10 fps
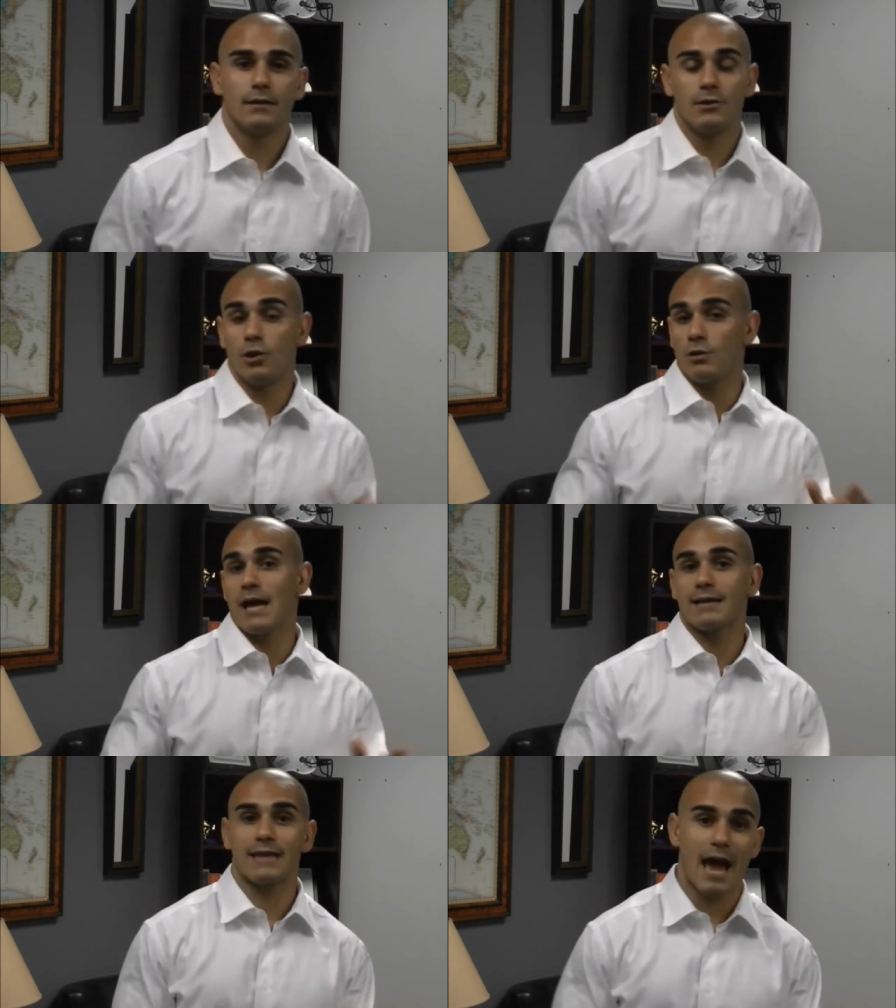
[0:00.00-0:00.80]
You don't
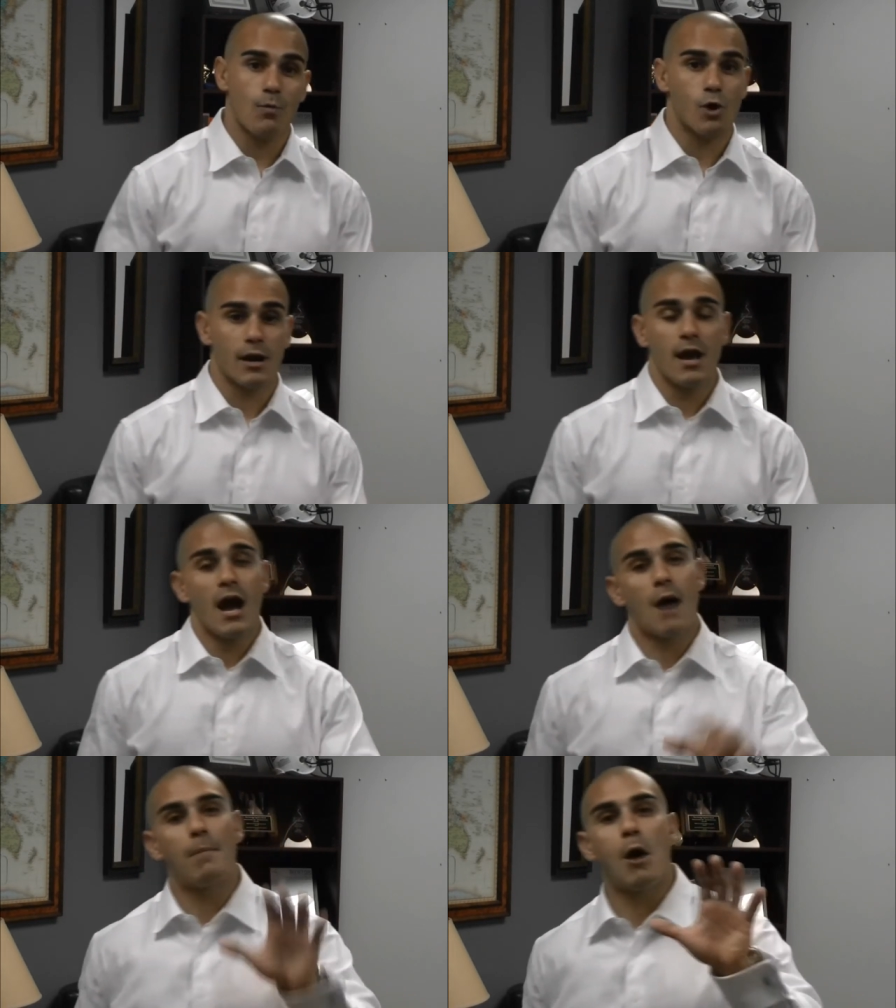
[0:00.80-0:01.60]
like that one.
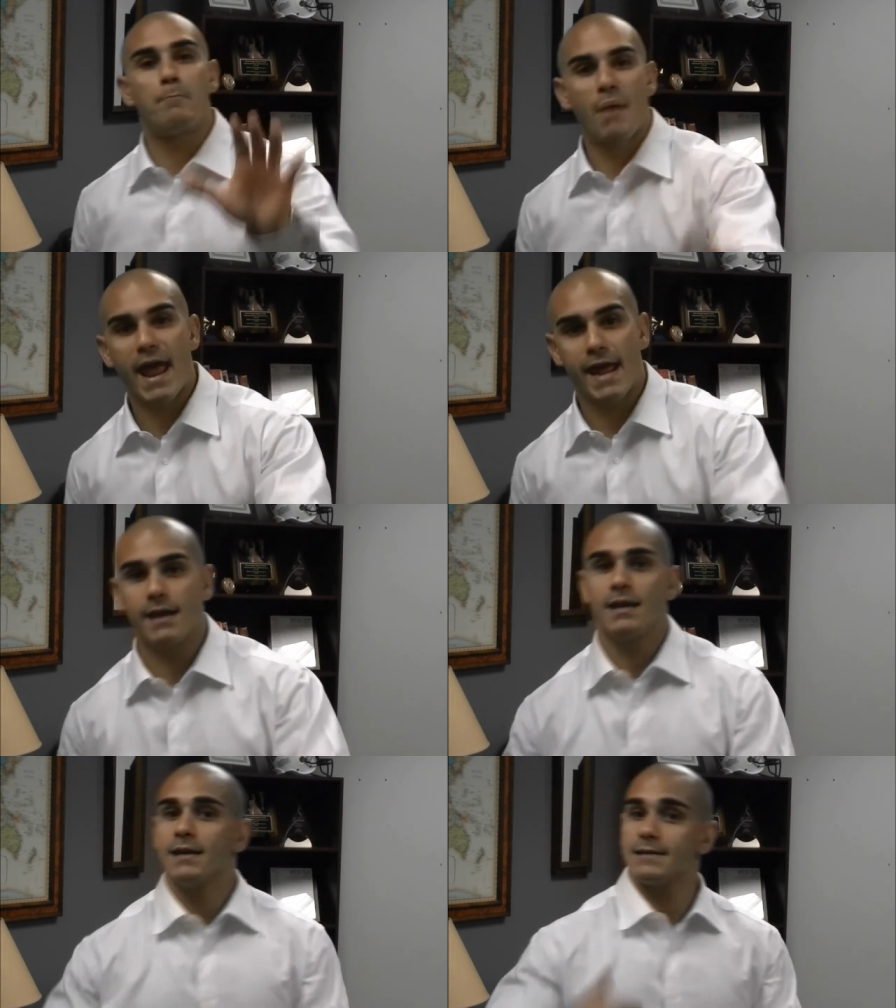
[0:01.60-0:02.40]
How about
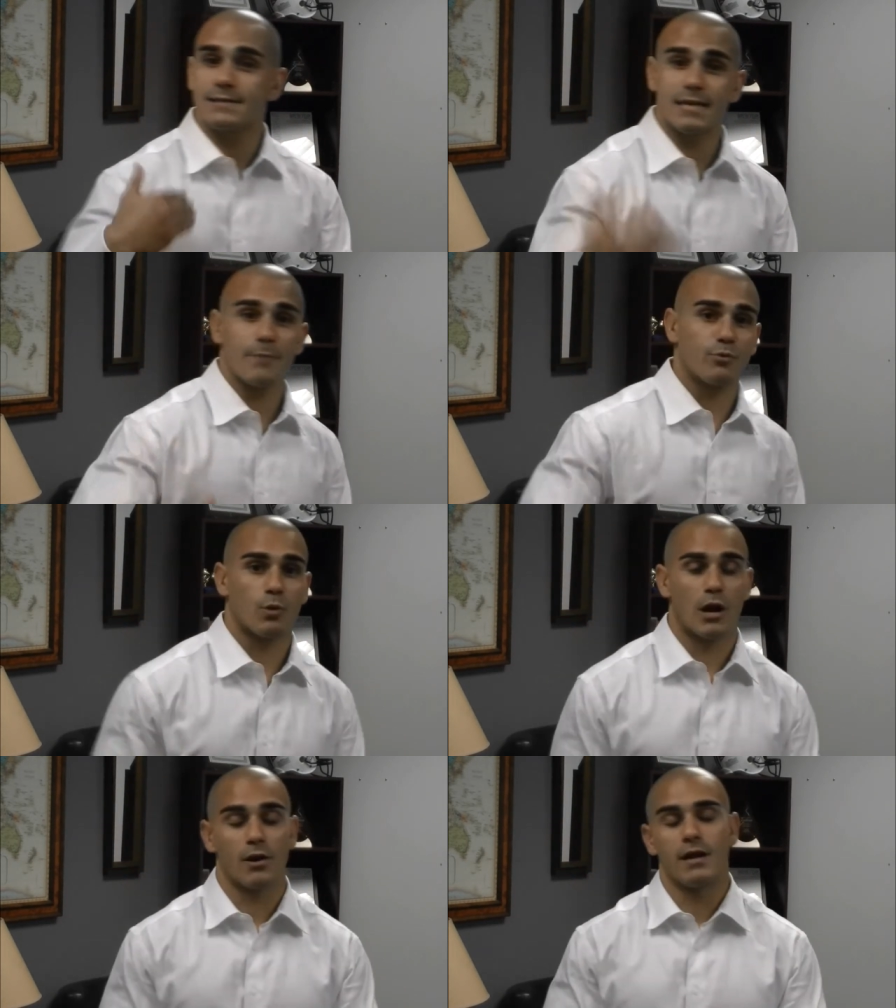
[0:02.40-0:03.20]
pain is
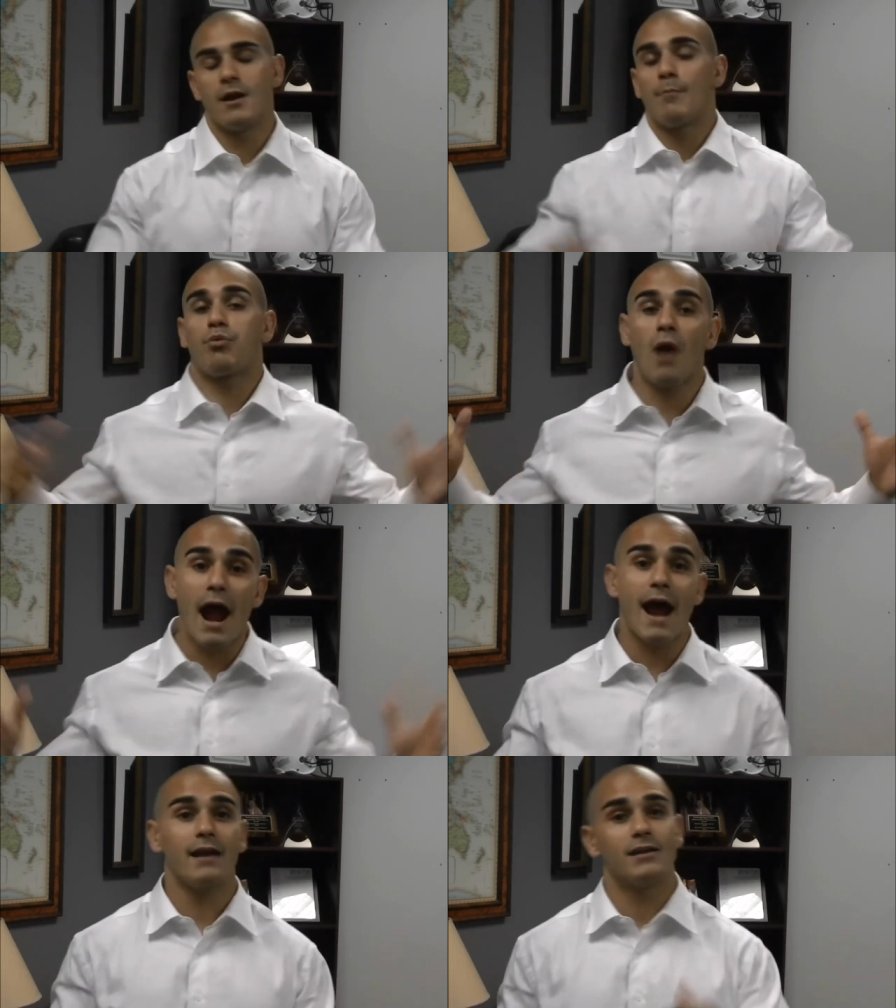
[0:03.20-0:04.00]
temporary,
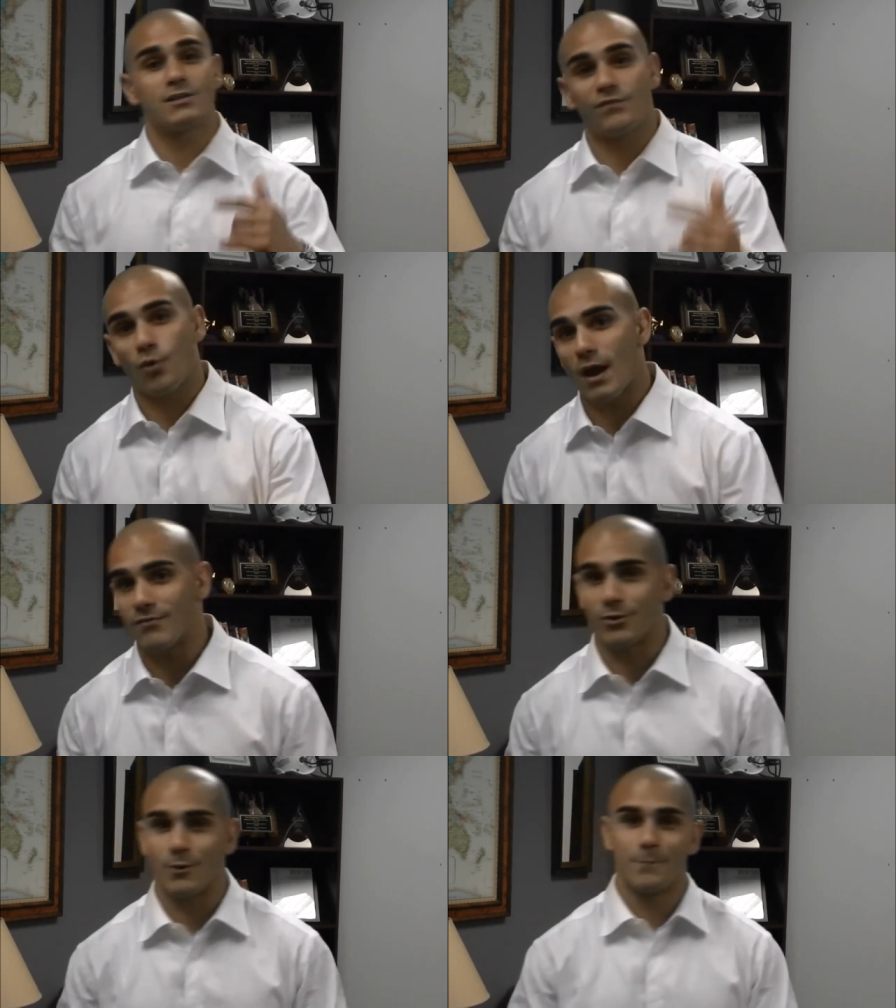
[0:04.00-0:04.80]
pride is
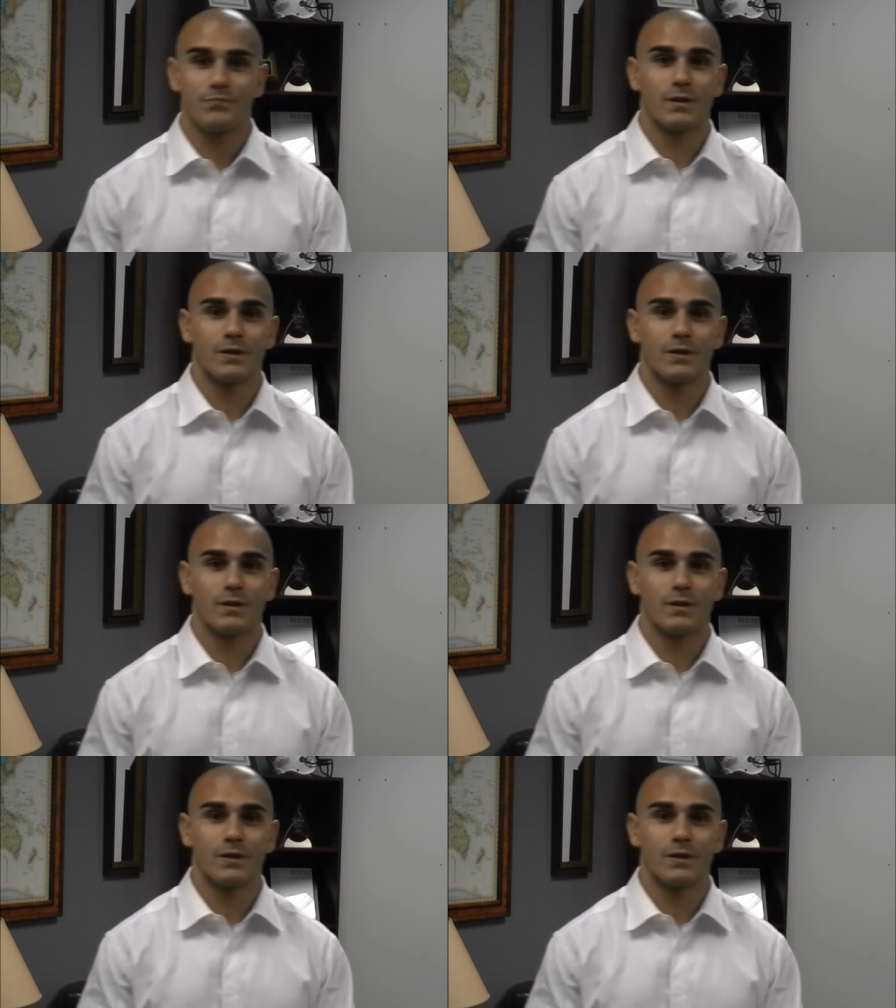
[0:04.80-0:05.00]
forever.